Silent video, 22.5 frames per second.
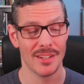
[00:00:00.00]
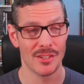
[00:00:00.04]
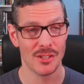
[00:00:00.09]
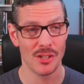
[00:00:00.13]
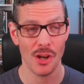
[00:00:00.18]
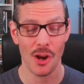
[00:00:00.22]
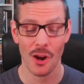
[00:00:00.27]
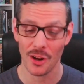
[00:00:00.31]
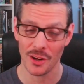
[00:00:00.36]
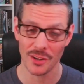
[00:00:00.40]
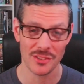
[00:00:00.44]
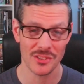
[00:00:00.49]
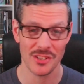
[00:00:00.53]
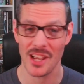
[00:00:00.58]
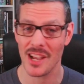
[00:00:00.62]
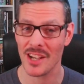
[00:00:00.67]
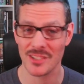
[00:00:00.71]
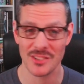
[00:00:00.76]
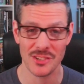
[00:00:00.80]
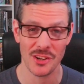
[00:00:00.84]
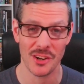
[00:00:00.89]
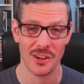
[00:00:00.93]
Chalk
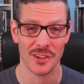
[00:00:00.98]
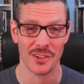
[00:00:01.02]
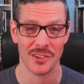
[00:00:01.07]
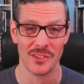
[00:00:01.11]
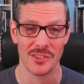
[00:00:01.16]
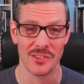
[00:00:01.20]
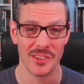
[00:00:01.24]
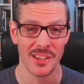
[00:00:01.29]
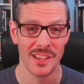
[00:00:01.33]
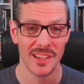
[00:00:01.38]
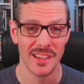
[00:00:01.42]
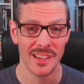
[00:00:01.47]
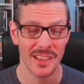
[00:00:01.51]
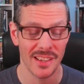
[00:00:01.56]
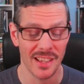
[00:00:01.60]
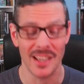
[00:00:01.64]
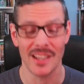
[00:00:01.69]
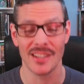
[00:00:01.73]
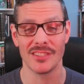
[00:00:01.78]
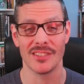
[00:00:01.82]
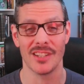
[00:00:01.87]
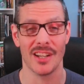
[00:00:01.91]
Check Chalker's
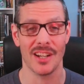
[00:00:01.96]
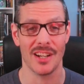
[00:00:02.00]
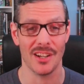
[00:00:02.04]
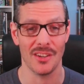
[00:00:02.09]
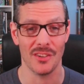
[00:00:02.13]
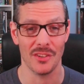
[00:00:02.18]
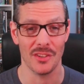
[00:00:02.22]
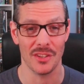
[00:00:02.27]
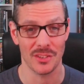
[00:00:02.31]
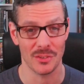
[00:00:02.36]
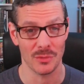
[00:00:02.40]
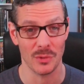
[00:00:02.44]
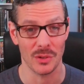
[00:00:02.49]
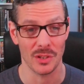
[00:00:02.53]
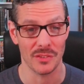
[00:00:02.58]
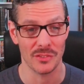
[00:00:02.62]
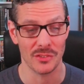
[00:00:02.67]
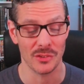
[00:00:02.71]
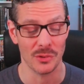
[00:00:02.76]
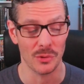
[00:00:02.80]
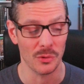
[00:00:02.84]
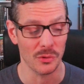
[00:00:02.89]
Exile at the Well
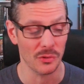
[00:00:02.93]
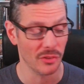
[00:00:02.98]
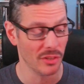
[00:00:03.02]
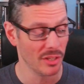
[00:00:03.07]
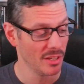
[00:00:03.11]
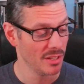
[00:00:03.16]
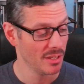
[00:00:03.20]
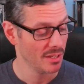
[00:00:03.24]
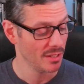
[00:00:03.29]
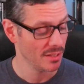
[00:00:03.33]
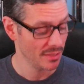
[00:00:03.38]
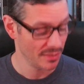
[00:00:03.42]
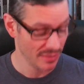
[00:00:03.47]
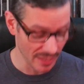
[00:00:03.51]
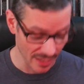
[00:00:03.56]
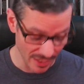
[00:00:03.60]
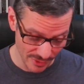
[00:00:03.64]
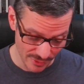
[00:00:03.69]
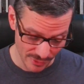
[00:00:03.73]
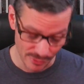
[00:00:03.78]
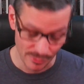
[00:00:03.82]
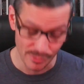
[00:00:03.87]
of Souls.
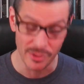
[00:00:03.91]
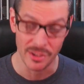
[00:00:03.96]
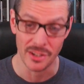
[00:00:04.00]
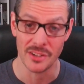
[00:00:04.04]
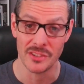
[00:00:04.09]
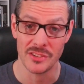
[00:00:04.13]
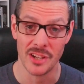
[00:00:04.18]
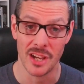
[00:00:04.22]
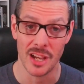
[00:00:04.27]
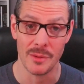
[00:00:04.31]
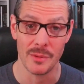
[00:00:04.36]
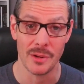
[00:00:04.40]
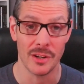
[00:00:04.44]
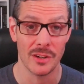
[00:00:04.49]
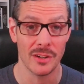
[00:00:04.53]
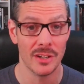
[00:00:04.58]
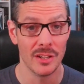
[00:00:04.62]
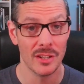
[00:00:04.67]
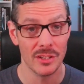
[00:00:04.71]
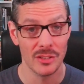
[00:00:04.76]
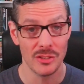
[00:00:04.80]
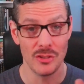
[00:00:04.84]
Thanks for spending your time here.
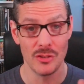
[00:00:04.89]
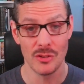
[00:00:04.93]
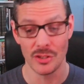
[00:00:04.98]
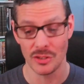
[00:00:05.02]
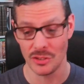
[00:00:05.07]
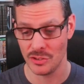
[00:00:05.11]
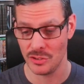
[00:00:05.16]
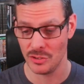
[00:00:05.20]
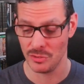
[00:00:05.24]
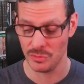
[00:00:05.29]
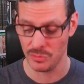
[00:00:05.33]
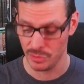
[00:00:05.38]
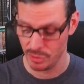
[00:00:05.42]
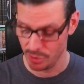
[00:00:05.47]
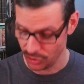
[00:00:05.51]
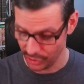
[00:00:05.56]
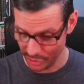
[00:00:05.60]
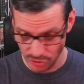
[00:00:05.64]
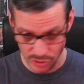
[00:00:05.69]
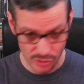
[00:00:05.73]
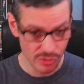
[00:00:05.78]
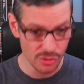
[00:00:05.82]
You can do
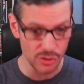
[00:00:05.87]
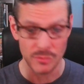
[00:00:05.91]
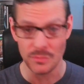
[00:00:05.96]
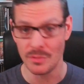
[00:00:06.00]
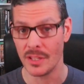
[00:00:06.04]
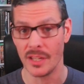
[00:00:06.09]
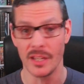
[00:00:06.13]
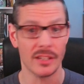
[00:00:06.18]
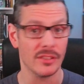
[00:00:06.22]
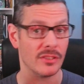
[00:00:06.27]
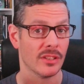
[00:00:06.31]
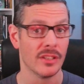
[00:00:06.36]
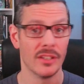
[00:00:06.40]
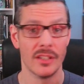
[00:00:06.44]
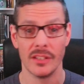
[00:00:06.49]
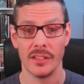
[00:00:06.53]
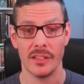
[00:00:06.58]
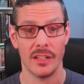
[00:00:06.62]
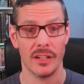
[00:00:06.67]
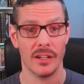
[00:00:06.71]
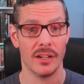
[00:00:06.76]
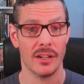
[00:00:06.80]
YouTube things.
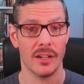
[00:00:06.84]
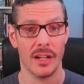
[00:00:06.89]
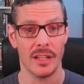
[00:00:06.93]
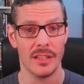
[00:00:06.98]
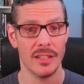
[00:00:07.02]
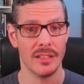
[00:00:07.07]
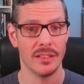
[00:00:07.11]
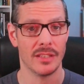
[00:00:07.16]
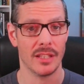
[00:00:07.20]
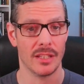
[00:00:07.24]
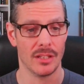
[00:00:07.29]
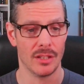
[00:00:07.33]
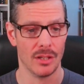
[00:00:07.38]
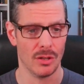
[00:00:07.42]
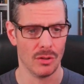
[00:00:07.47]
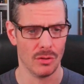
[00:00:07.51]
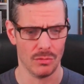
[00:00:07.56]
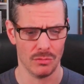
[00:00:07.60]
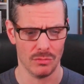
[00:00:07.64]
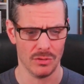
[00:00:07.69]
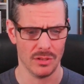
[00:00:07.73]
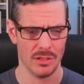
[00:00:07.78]
There, I think they
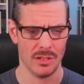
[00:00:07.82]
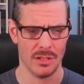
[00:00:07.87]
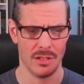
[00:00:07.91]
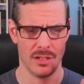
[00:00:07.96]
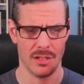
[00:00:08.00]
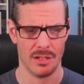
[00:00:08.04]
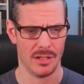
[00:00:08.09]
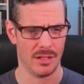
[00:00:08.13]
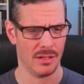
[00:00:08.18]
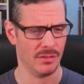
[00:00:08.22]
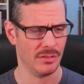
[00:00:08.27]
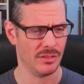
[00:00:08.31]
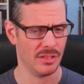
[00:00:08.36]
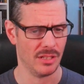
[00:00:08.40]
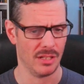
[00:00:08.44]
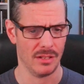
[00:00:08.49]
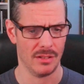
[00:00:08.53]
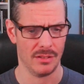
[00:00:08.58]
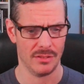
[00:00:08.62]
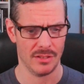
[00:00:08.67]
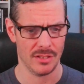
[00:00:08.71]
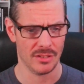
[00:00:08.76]
go, uh, let's
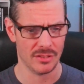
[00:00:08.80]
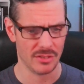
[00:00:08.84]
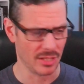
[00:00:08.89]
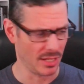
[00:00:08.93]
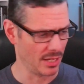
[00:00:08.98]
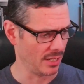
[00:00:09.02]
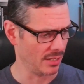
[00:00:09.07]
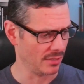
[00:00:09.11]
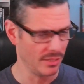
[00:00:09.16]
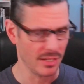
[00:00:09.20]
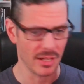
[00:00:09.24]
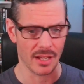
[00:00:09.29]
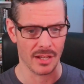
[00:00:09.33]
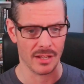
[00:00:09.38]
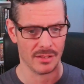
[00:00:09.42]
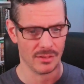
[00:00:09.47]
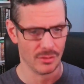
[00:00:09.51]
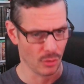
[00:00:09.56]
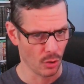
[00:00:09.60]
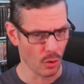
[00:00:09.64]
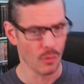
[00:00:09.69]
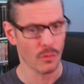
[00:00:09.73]
see, this hand, yeah,
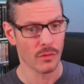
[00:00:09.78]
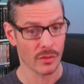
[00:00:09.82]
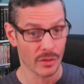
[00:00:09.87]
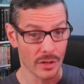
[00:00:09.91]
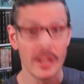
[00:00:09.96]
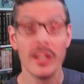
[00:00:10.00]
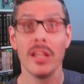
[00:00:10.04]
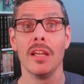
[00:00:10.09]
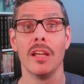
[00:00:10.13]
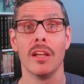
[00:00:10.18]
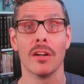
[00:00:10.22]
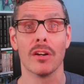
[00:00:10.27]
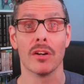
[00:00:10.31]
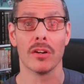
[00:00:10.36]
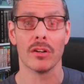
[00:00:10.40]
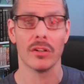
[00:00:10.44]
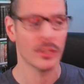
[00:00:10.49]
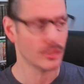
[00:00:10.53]
over here.